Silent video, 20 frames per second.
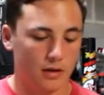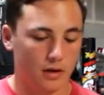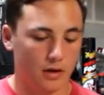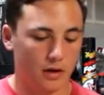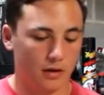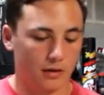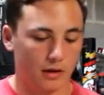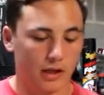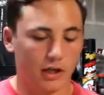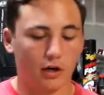
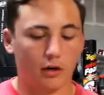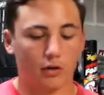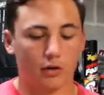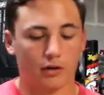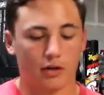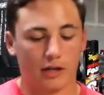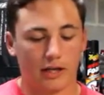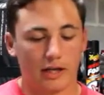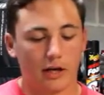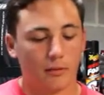
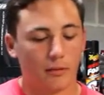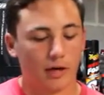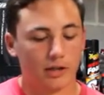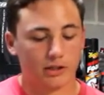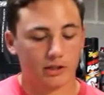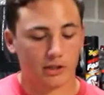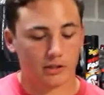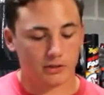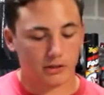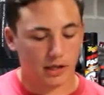The gear
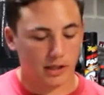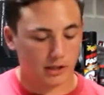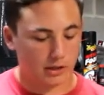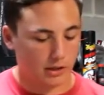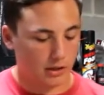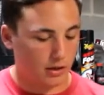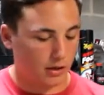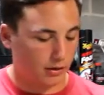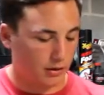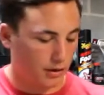ratios are
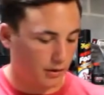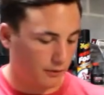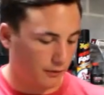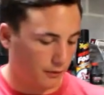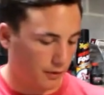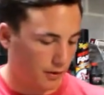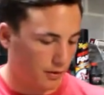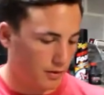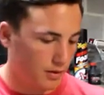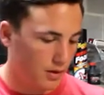actually all
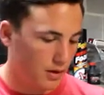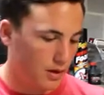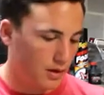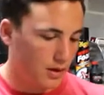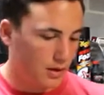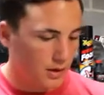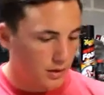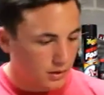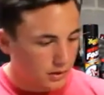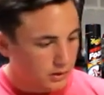different.
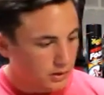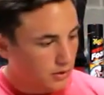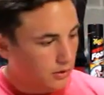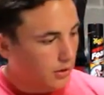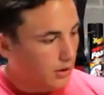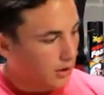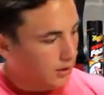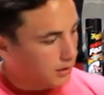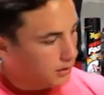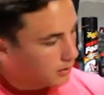So
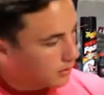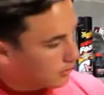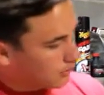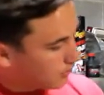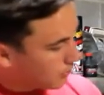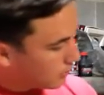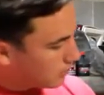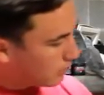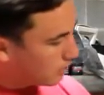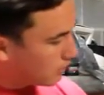you have to,
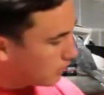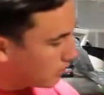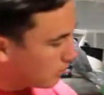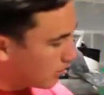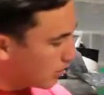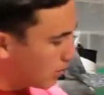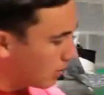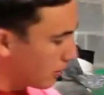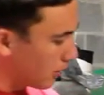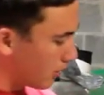
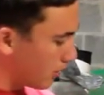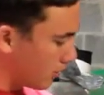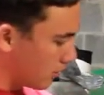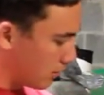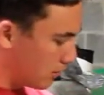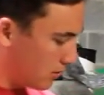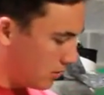I don't know